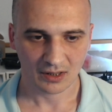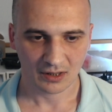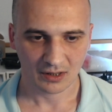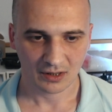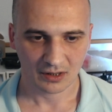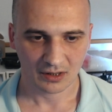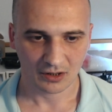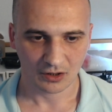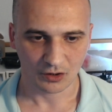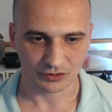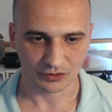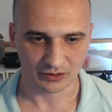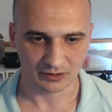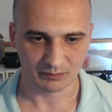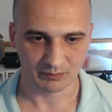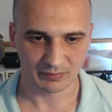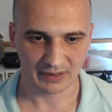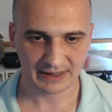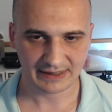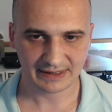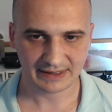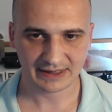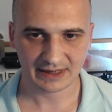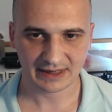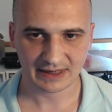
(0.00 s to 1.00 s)
on the
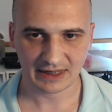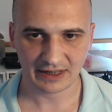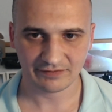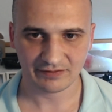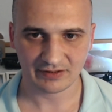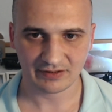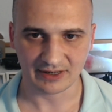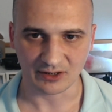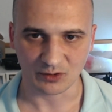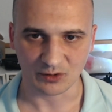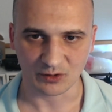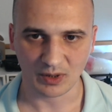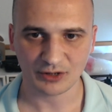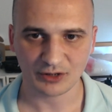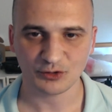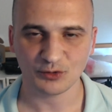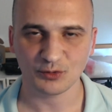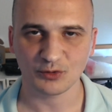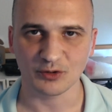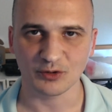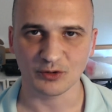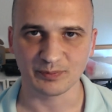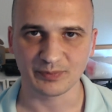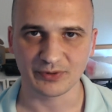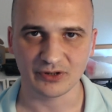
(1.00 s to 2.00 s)
basic level, the quantum
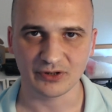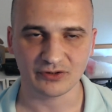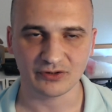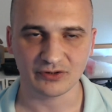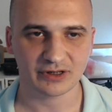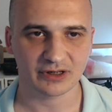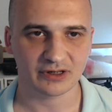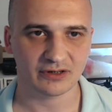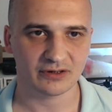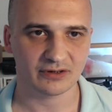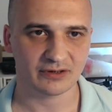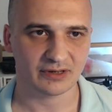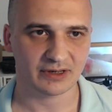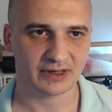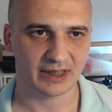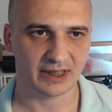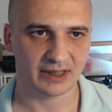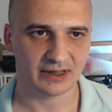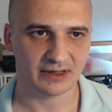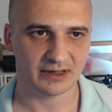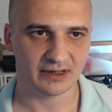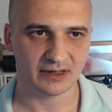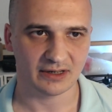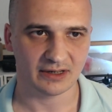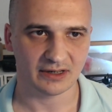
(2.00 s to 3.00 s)
computer
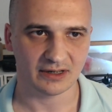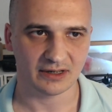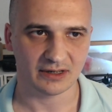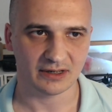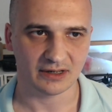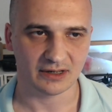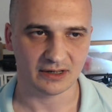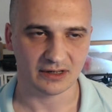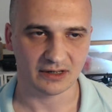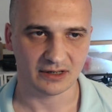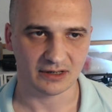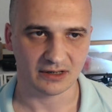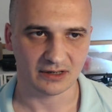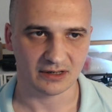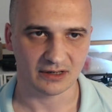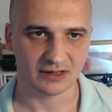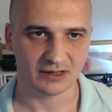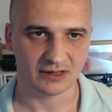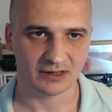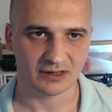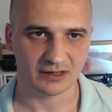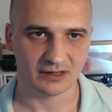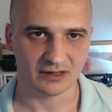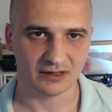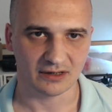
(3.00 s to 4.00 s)
can
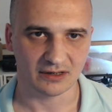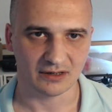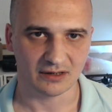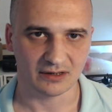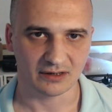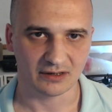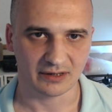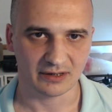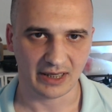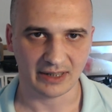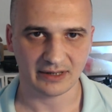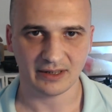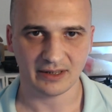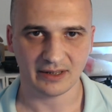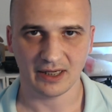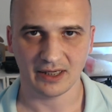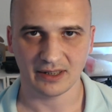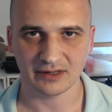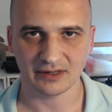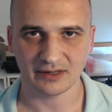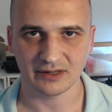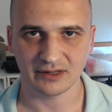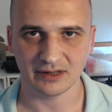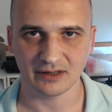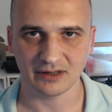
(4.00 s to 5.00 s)

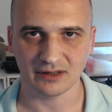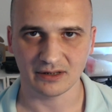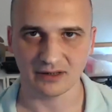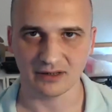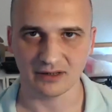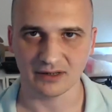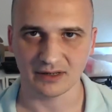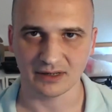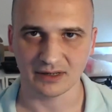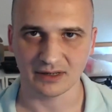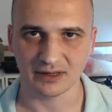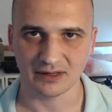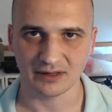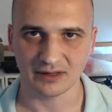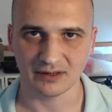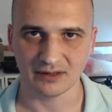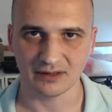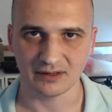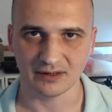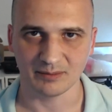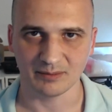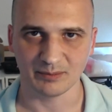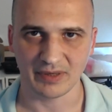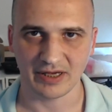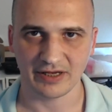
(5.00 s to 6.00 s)
handle
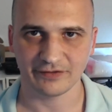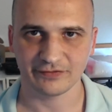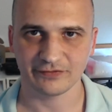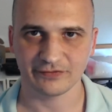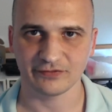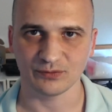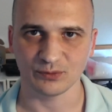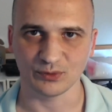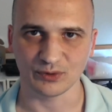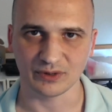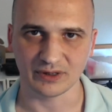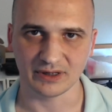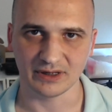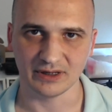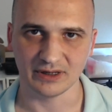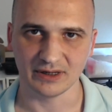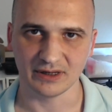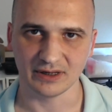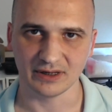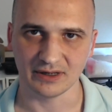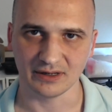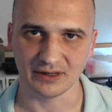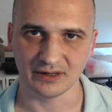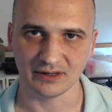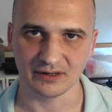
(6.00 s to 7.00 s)
math with
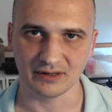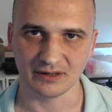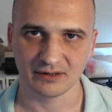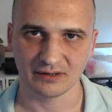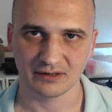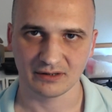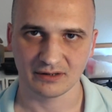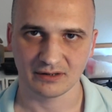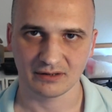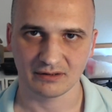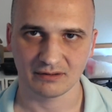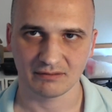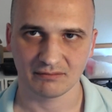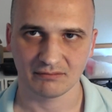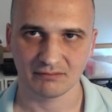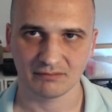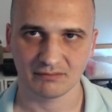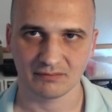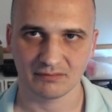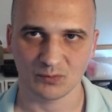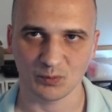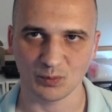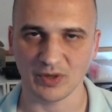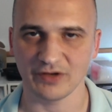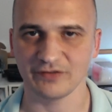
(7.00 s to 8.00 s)
the
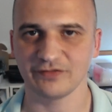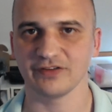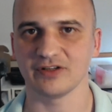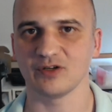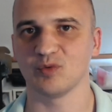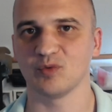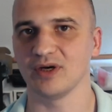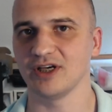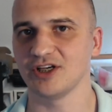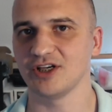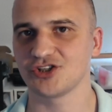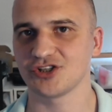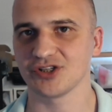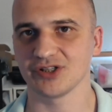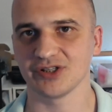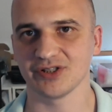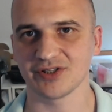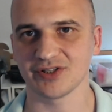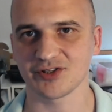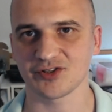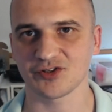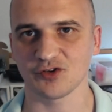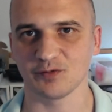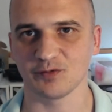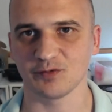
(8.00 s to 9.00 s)
math
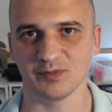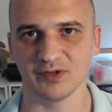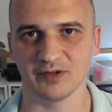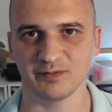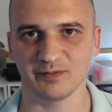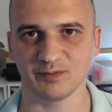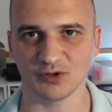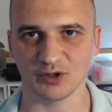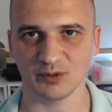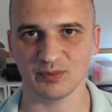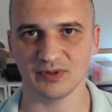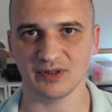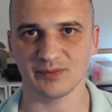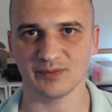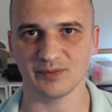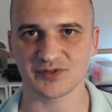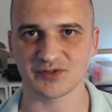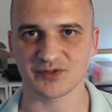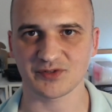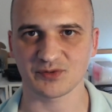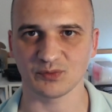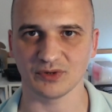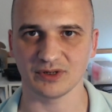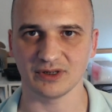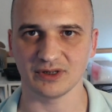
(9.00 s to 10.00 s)
equations of math problems
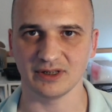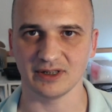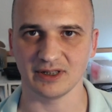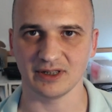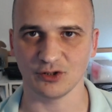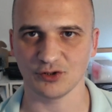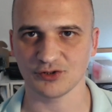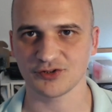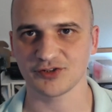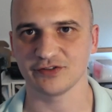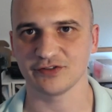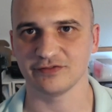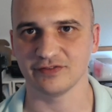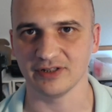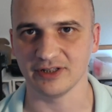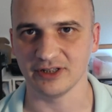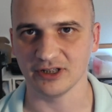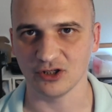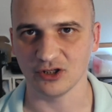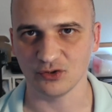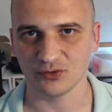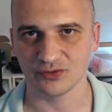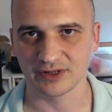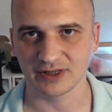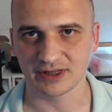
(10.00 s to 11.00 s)
with lots of
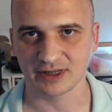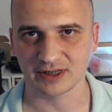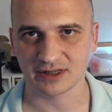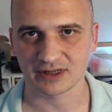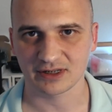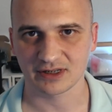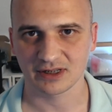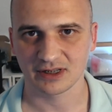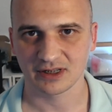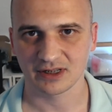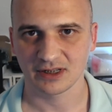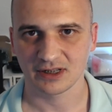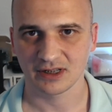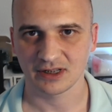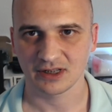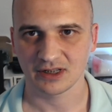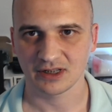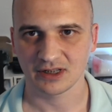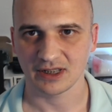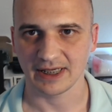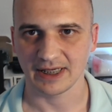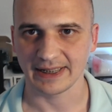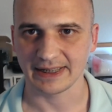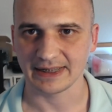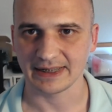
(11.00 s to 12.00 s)
unknowns,
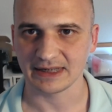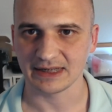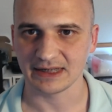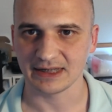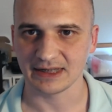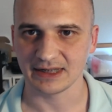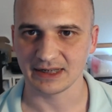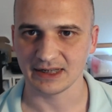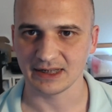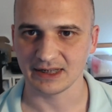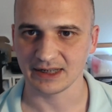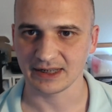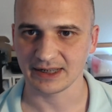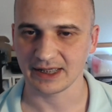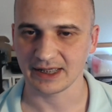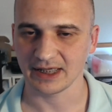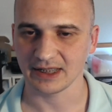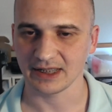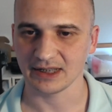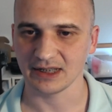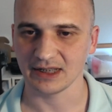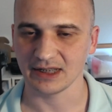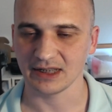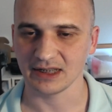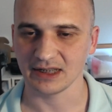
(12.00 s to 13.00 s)
and
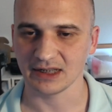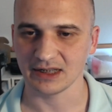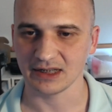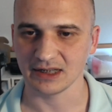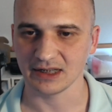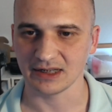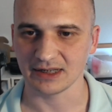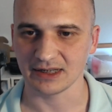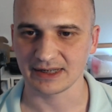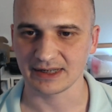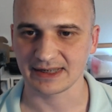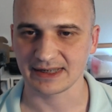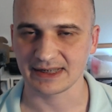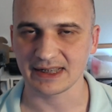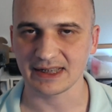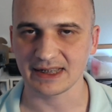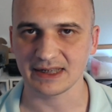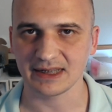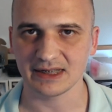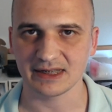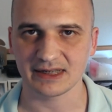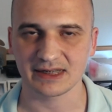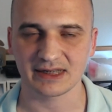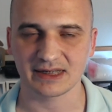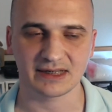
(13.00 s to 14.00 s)
can see
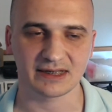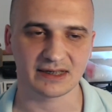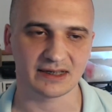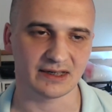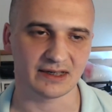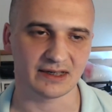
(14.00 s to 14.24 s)
these